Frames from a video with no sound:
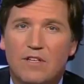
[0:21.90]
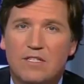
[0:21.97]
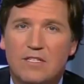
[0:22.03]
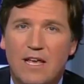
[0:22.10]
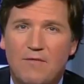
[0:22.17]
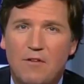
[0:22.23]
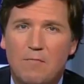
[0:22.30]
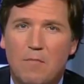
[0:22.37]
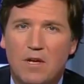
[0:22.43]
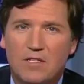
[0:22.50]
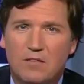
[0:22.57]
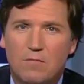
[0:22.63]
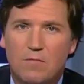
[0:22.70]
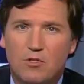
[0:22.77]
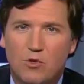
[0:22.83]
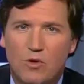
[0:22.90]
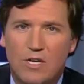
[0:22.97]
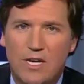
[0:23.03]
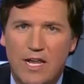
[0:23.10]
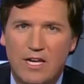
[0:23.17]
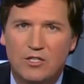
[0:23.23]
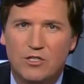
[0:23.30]
7 Muslim-majority
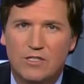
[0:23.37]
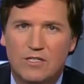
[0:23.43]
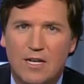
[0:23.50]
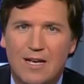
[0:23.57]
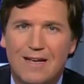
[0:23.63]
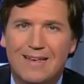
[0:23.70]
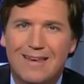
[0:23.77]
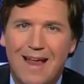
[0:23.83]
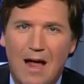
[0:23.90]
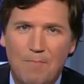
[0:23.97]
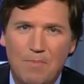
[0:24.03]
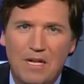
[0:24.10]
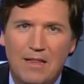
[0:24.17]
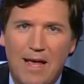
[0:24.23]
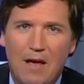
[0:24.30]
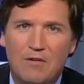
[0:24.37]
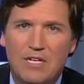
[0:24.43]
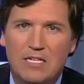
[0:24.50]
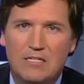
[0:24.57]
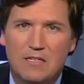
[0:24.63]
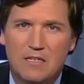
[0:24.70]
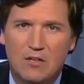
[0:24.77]
nations not be allowed
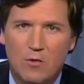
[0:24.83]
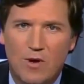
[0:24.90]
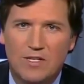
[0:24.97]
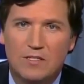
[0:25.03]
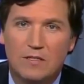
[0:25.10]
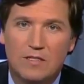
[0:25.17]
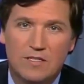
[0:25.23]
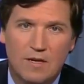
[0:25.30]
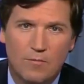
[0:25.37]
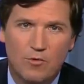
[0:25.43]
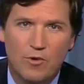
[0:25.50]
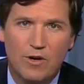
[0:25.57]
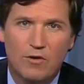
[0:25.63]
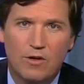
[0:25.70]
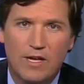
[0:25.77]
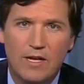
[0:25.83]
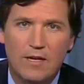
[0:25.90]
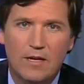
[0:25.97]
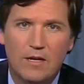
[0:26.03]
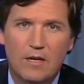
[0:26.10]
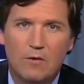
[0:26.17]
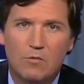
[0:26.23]
into the U.S., at least temporarily,
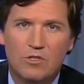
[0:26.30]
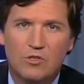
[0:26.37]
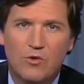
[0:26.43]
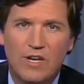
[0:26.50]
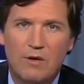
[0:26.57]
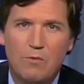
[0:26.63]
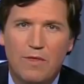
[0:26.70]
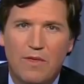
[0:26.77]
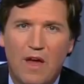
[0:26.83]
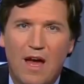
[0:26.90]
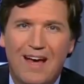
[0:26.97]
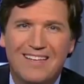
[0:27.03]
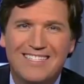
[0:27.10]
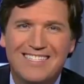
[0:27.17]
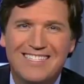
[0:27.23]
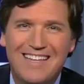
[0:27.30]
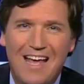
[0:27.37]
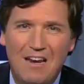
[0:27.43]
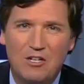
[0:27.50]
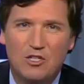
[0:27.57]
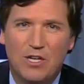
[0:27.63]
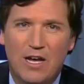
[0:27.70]
was greeted with
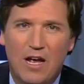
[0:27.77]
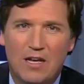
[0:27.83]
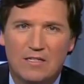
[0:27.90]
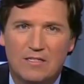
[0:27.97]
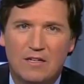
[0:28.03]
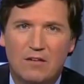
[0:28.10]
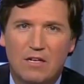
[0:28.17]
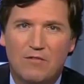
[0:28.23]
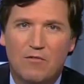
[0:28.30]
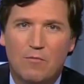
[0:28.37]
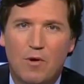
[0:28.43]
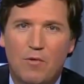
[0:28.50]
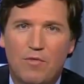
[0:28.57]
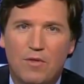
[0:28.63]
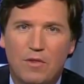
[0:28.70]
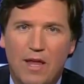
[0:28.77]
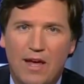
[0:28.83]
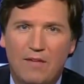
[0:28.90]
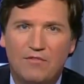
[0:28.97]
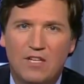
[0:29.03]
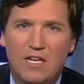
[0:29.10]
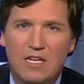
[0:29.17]
astonishing hostility from both the
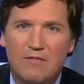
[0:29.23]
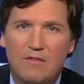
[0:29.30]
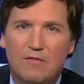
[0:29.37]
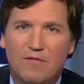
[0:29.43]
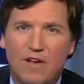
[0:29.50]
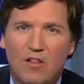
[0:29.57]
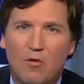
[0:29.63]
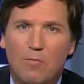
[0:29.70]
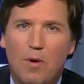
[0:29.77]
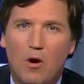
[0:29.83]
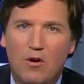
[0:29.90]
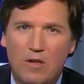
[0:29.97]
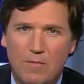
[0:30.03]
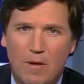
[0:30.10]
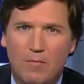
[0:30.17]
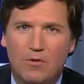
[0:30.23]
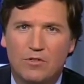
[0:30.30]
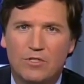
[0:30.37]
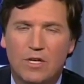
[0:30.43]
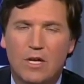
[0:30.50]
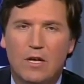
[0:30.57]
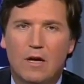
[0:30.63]
left and even fellow party
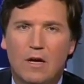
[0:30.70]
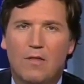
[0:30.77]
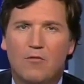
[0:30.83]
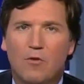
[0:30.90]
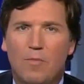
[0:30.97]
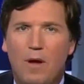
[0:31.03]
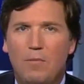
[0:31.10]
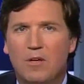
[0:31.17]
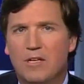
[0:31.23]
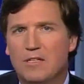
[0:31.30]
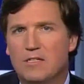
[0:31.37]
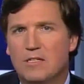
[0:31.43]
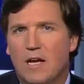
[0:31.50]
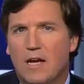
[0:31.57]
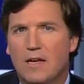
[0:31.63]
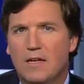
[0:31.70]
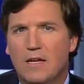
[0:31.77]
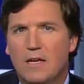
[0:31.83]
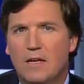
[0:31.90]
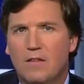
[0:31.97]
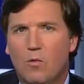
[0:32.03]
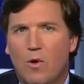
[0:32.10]
members on the Republican side.
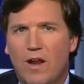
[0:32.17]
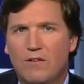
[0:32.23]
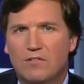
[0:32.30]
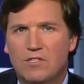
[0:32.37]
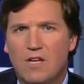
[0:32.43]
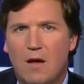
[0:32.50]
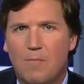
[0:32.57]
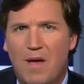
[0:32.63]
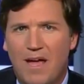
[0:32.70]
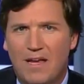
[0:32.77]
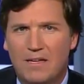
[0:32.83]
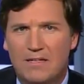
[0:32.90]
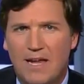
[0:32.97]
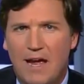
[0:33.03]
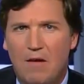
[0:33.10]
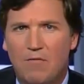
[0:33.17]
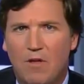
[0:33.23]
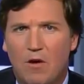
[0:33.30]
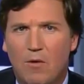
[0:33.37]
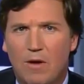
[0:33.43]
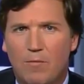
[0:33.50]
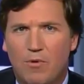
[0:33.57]
The White House is not backing down,
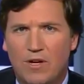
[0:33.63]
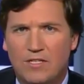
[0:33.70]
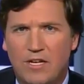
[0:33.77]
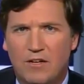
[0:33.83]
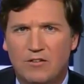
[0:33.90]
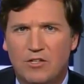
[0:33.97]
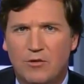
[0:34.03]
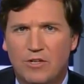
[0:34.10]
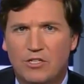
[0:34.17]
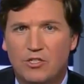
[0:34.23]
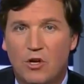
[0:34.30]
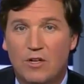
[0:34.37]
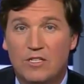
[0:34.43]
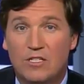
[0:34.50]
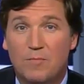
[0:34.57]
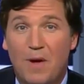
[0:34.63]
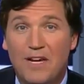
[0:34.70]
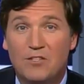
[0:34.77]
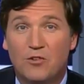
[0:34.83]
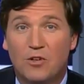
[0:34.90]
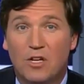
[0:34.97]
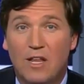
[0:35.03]
though, and Press Secretary Sean
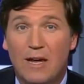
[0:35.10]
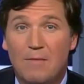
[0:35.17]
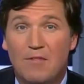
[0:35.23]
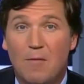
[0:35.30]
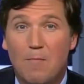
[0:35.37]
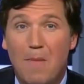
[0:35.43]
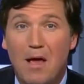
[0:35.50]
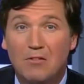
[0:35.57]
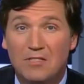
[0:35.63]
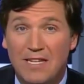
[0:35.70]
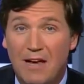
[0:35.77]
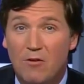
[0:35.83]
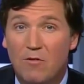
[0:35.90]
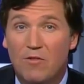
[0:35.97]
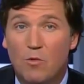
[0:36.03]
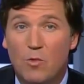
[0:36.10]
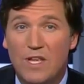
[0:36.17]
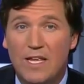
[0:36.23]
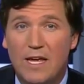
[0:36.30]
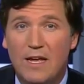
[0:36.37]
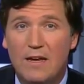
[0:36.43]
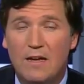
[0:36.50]
Spicer claimed the meltdown over the
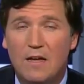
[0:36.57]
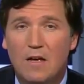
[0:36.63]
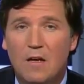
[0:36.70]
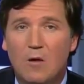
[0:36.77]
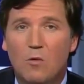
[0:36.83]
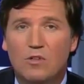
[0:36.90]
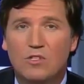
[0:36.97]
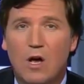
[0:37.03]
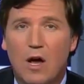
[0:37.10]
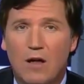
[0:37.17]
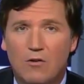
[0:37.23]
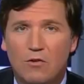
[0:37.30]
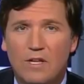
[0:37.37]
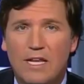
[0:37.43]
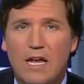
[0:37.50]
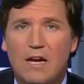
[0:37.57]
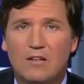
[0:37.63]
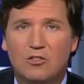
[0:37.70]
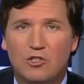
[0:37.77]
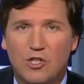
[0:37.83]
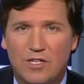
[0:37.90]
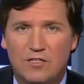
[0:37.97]
weekend was utterly
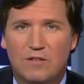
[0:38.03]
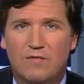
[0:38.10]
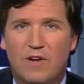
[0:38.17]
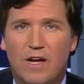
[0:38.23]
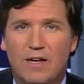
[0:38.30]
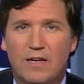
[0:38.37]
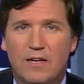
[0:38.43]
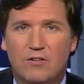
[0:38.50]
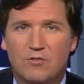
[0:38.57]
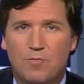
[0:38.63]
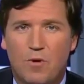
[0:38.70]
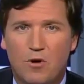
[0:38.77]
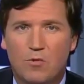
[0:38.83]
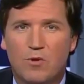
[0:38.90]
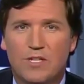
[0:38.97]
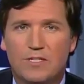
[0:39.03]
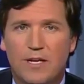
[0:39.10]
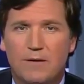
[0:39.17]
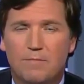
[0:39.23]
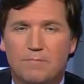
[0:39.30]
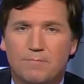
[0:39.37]
unjustified. Here's part of what he said.